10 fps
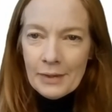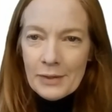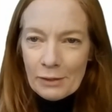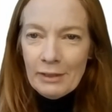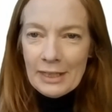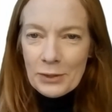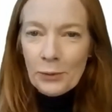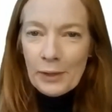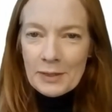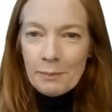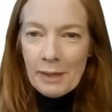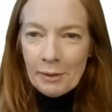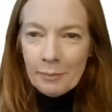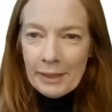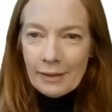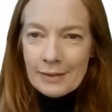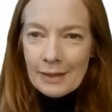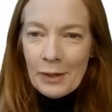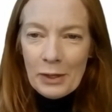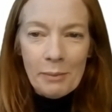So really talking to people because
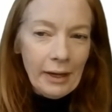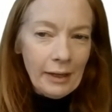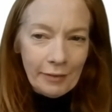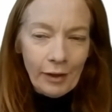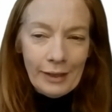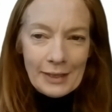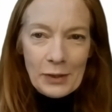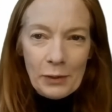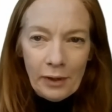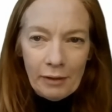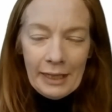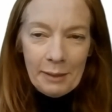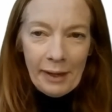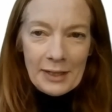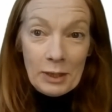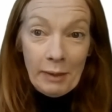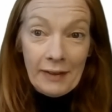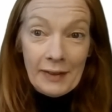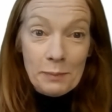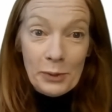you might have colleagues who are really passionate
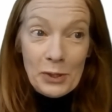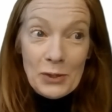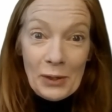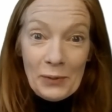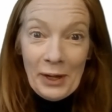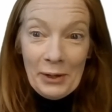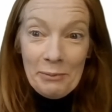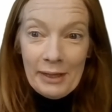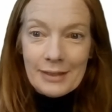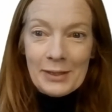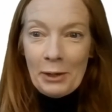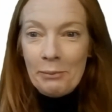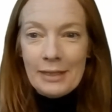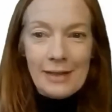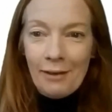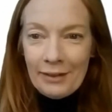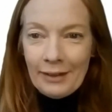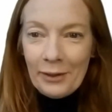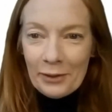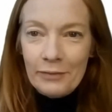about this, but you don't know because nobody's having
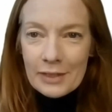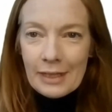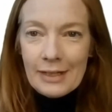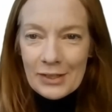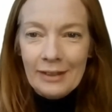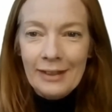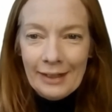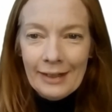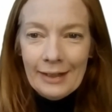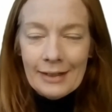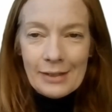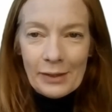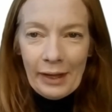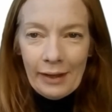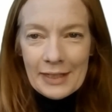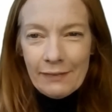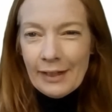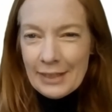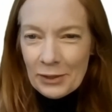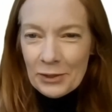that conversation. So yeah, it's
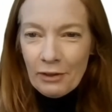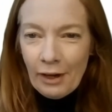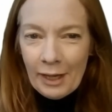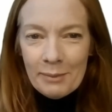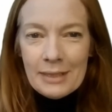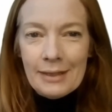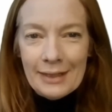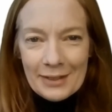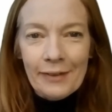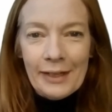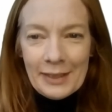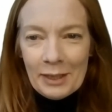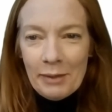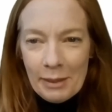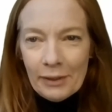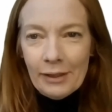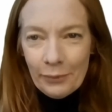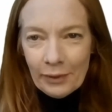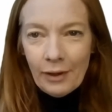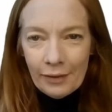finding your tribe, isn't it? Finding yeah. the people
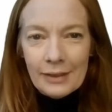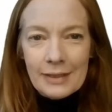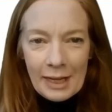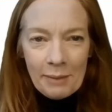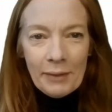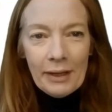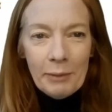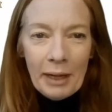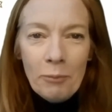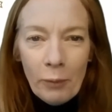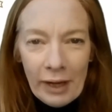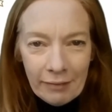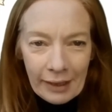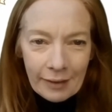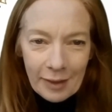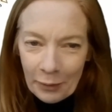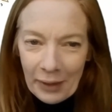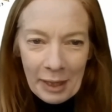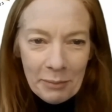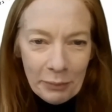who are on the same um, wavelength.
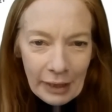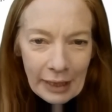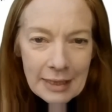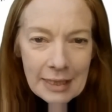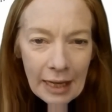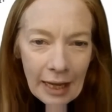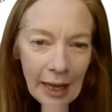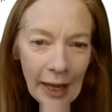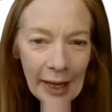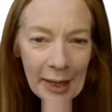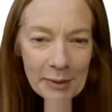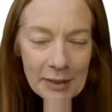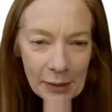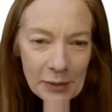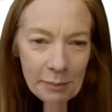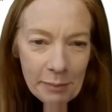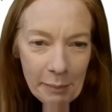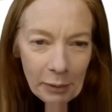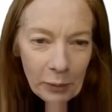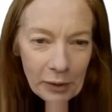Okay, brilliant. Um, so some
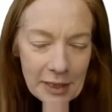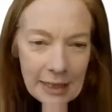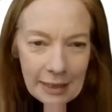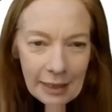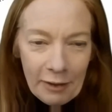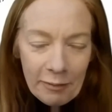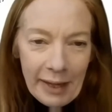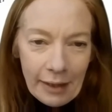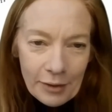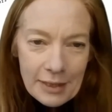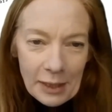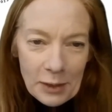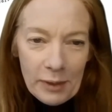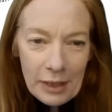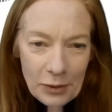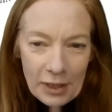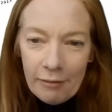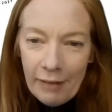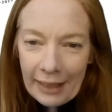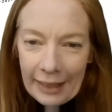people wanting to kind of make contact with you
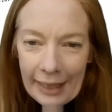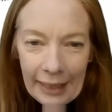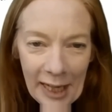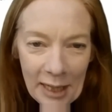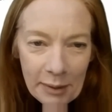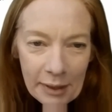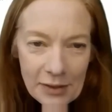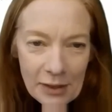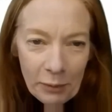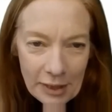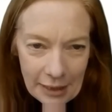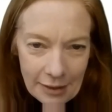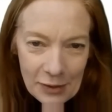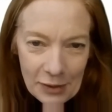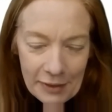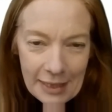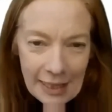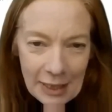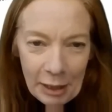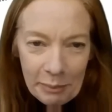directly, Elaine, because they're wanting to sort of
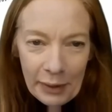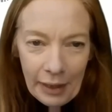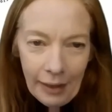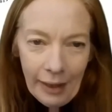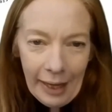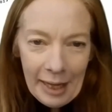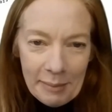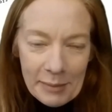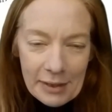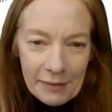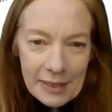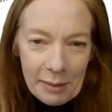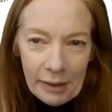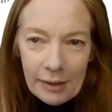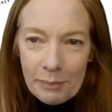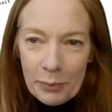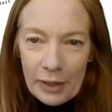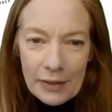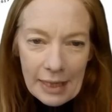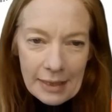set up um, sort of similar
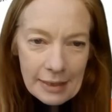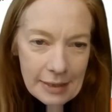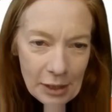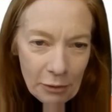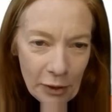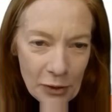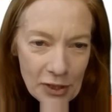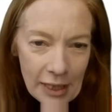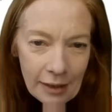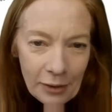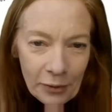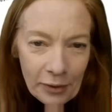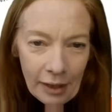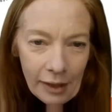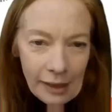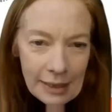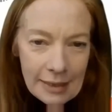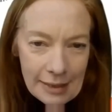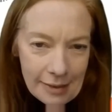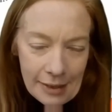processes. So Roisin in Northern
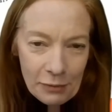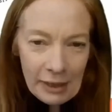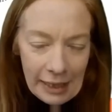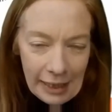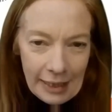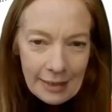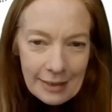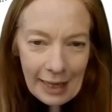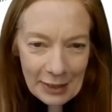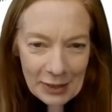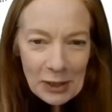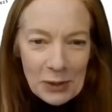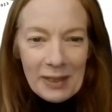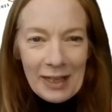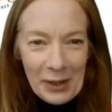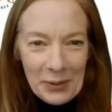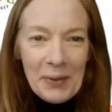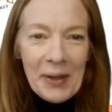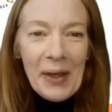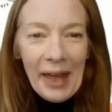Ireland is, is really keen to get in touch with
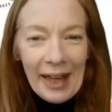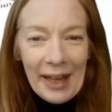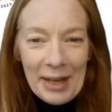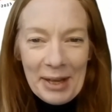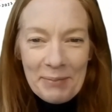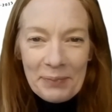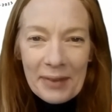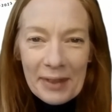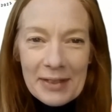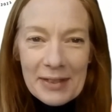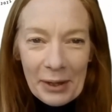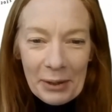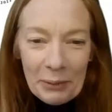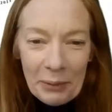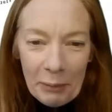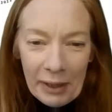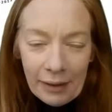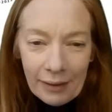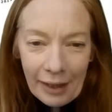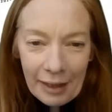you. Um, so
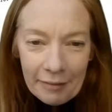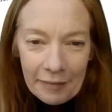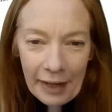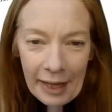we'll kind of.